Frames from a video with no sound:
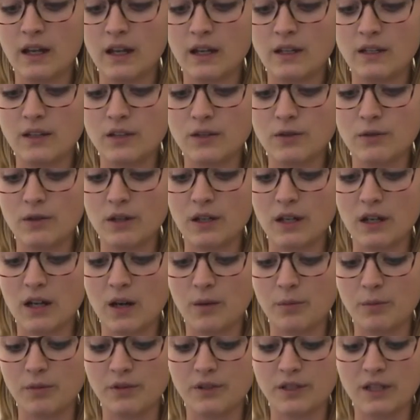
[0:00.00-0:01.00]
And do it a
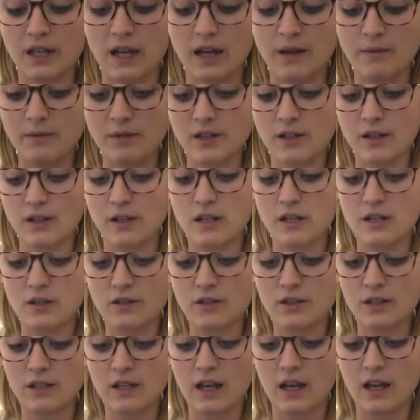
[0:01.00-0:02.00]
couple times on
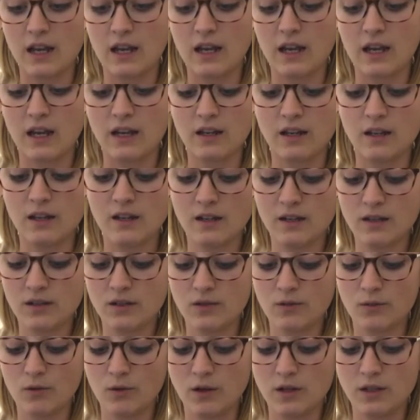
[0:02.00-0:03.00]
each side,
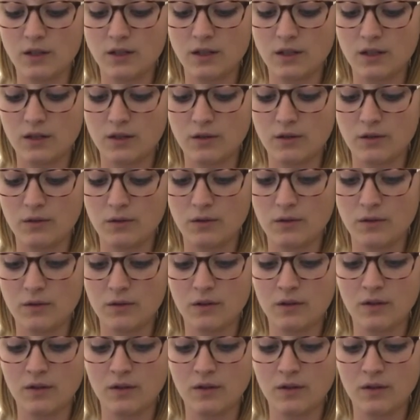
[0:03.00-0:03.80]
towards you,